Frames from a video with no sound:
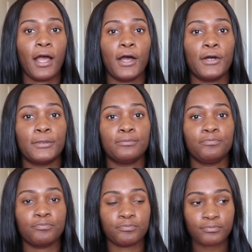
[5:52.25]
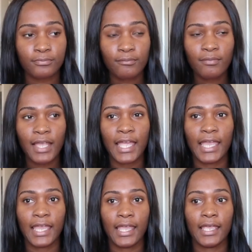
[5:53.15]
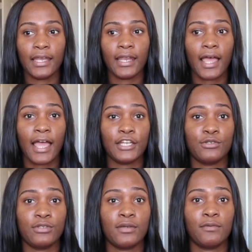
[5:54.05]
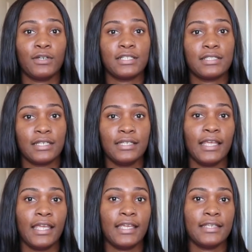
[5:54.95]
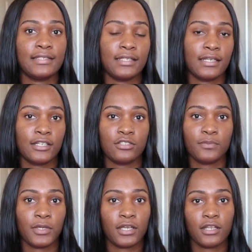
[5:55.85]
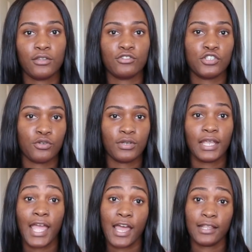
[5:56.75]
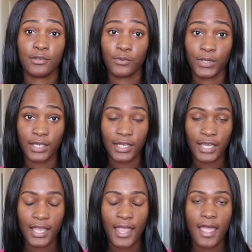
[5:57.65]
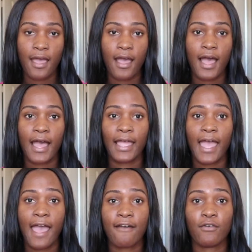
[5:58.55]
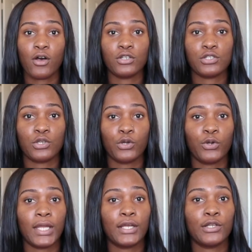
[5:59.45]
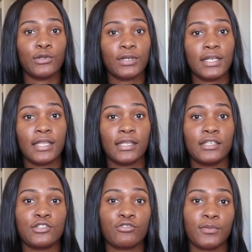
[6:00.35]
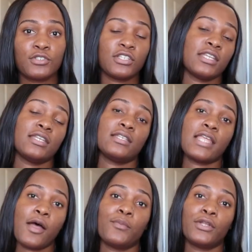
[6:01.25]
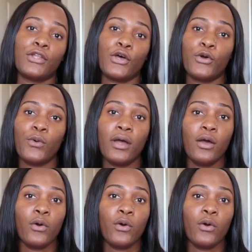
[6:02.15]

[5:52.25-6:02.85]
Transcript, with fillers: and I do them on Sundays, and then I just pick another chill day out of the week. I have also included in the description down below